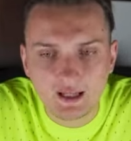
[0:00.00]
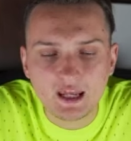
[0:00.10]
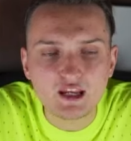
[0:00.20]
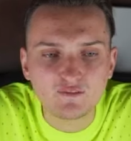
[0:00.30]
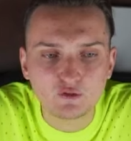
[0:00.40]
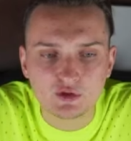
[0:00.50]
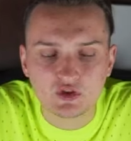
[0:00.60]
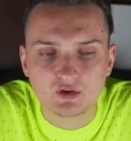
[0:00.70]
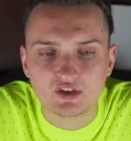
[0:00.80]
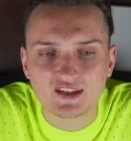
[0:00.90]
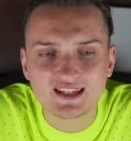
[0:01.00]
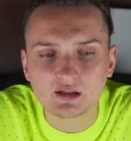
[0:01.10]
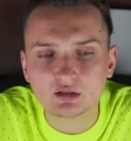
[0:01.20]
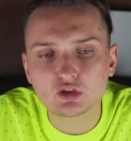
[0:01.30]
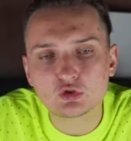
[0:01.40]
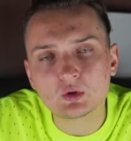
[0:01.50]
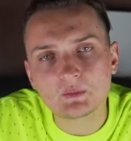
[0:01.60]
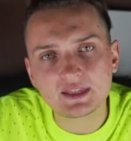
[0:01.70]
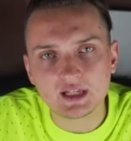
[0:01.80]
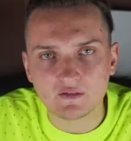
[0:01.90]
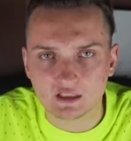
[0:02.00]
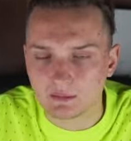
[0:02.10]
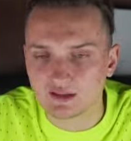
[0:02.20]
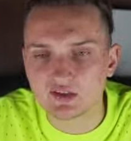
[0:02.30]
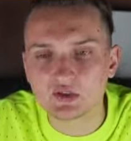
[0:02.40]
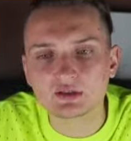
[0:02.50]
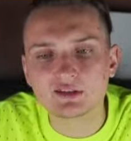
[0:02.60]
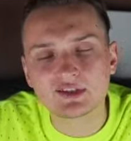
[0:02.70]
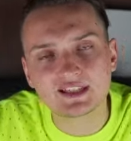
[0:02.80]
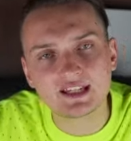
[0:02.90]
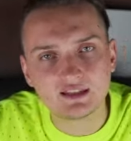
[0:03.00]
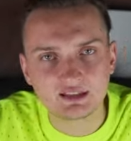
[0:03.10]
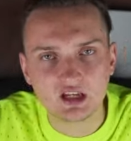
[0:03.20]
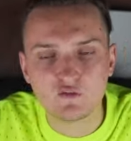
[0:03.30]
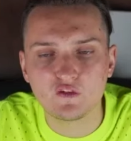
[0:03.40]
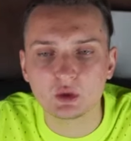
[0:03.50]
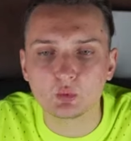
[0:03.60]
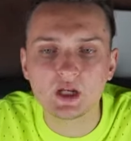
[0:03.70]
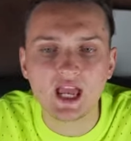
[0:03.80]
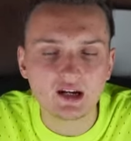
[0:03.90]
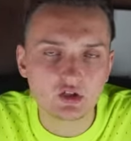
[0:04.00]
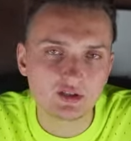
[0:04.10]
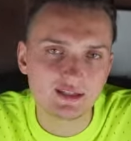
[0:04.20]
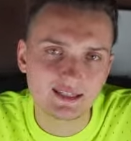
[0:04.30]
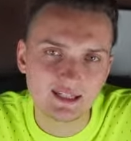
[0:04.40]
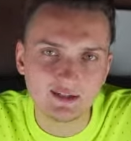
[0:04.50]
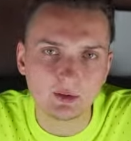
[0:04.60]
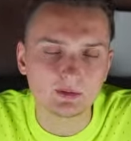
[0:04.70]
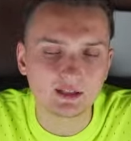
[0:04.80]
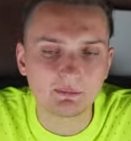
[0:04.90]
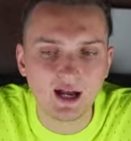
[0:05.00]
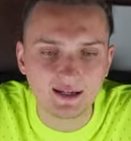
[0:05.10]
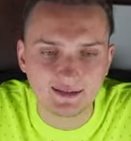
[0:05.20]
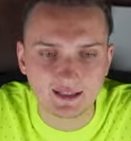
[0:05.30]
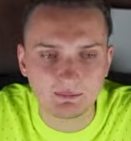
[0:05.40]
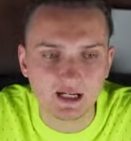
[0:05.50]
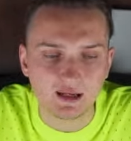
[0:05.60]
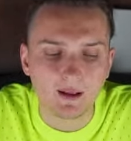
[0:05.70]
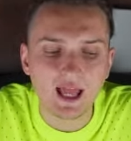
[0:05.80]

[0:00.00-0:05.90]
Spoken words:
influencers, they started to repeat after me. They started to say the same thing, that we are actually seeing all-time highs in May.